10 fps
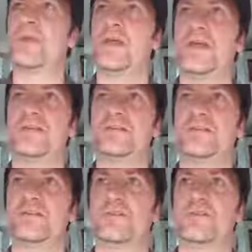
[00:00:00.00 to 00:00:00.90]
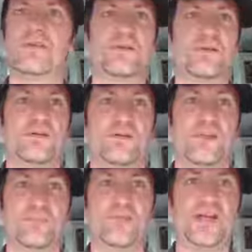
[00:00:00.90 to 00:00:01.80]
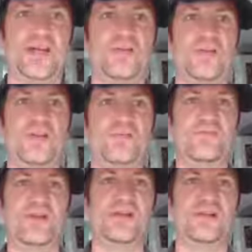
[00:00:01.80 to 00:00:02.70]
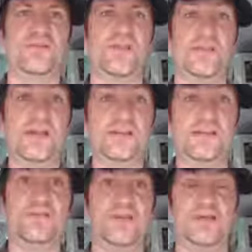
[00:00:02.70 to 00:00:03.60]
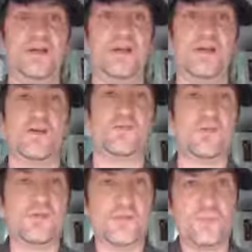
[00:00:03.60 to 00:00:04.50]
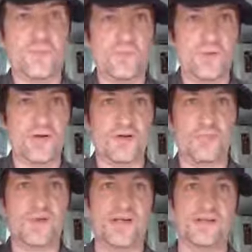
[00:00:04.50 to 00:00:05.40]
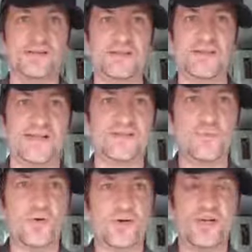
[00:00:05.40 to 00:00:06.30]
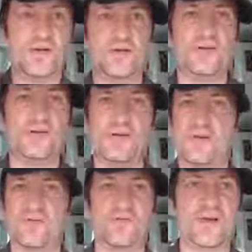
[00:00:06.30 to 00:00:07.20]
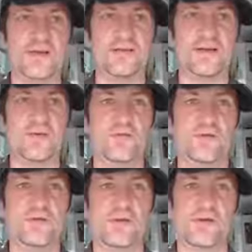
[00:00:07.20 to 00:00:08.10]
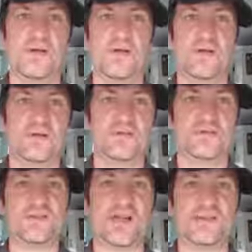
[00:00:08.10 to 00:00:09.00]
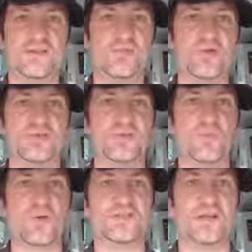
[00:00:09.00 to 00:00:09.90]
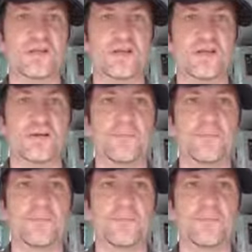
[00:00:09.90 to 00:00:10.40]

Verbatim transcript: is that pain or that feeling or that negativity, rather than working up here and saying, let's work it out and write it down, just ask the person, what's that like?